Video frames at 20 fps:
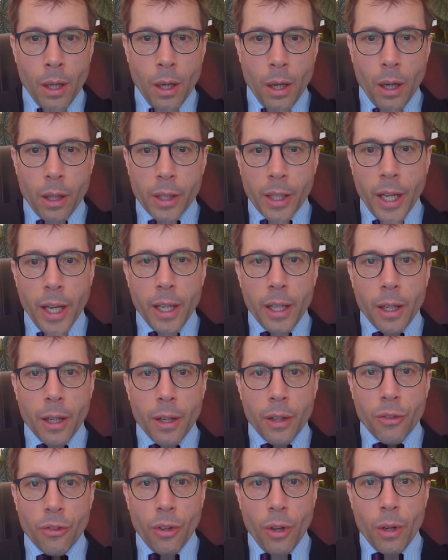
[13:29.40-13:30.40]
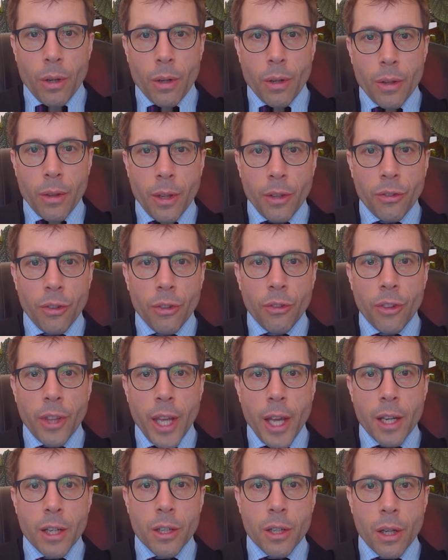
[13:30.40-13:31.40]
Okay, so this is
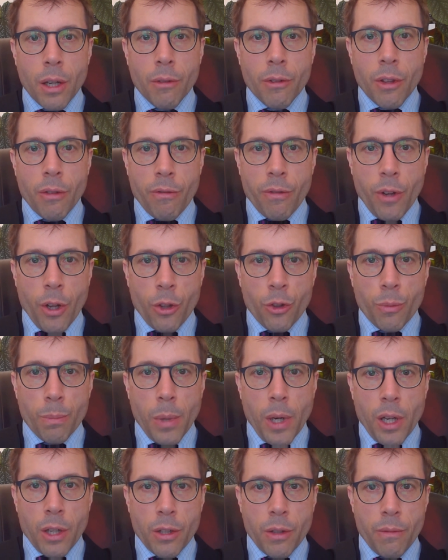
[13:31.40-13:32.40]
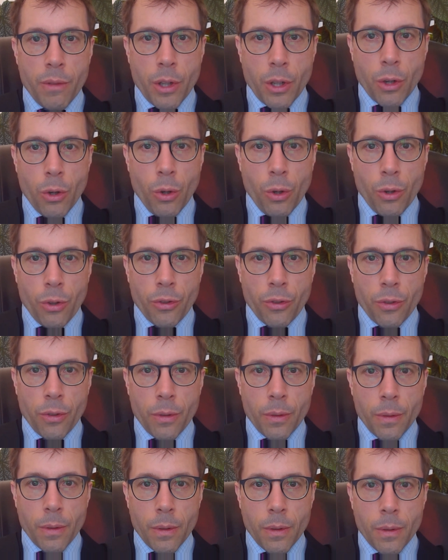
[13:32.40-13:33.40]
the end of the first part of the course.
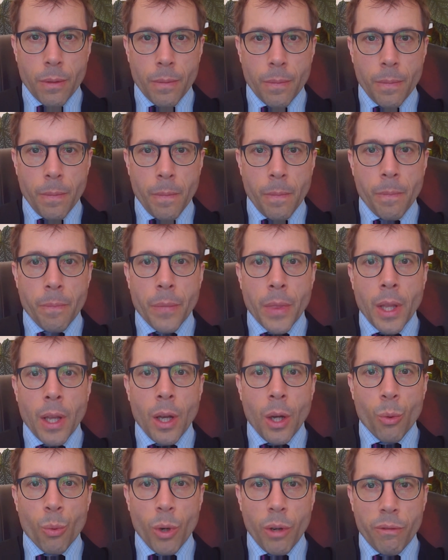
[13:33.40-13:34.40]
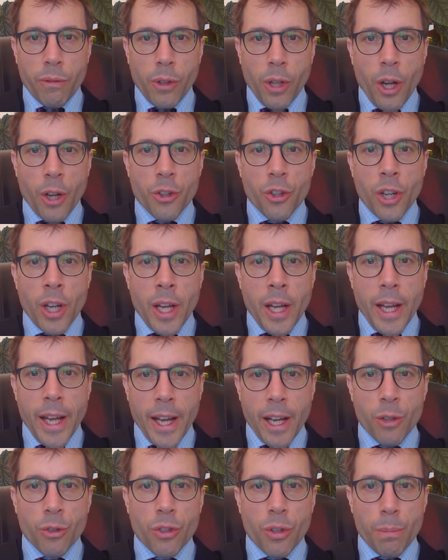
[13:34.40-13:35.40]
We've learned
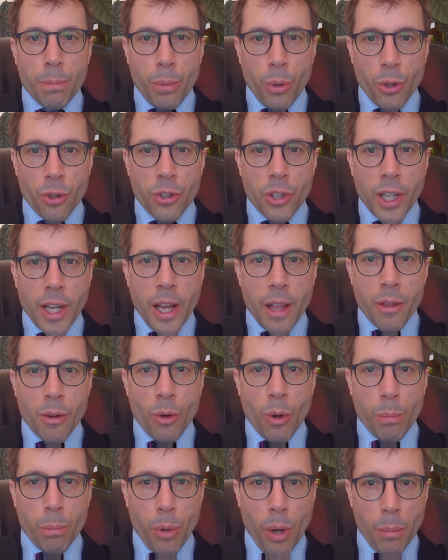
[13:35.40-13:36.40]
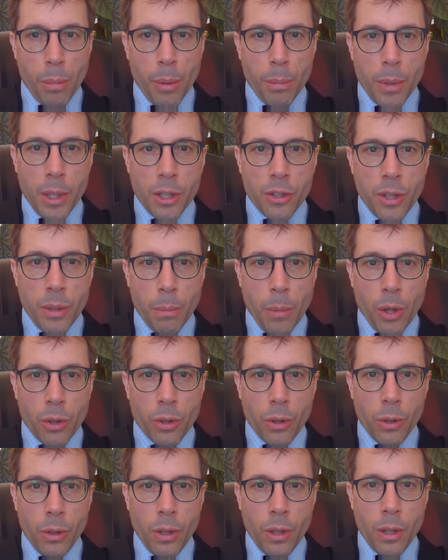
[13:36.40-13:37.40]
how to put together a probability
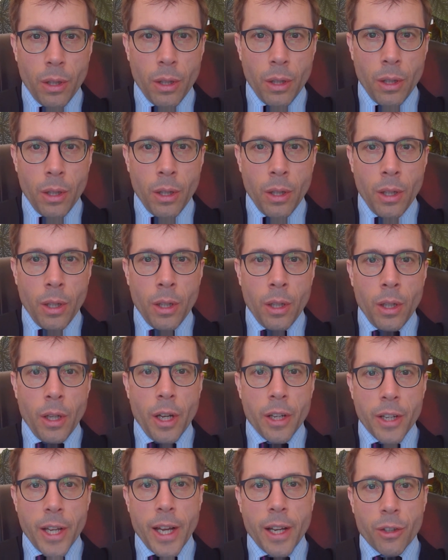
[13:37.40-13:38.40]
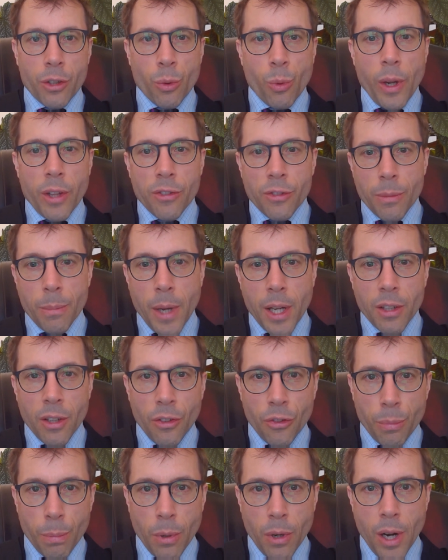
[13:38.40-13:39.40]
model and how to estimate
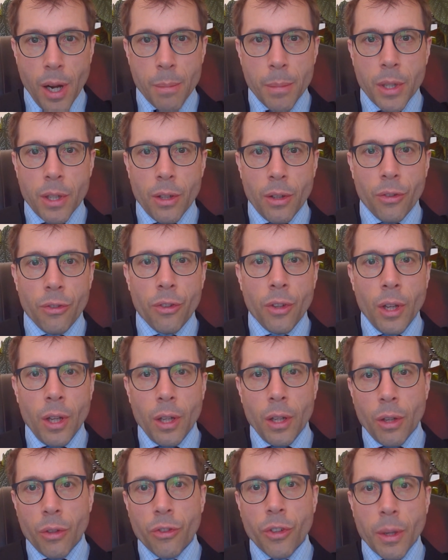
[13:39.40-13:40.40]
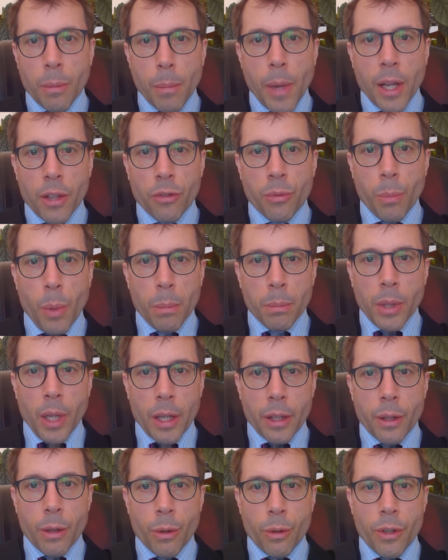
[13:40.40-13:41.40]
its parameters using maximum
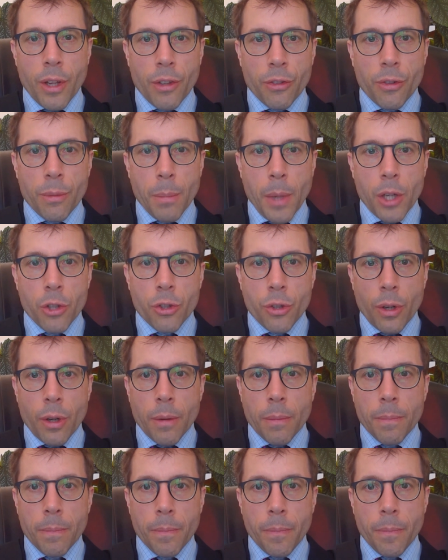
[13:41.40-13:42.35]
likelihood estimation.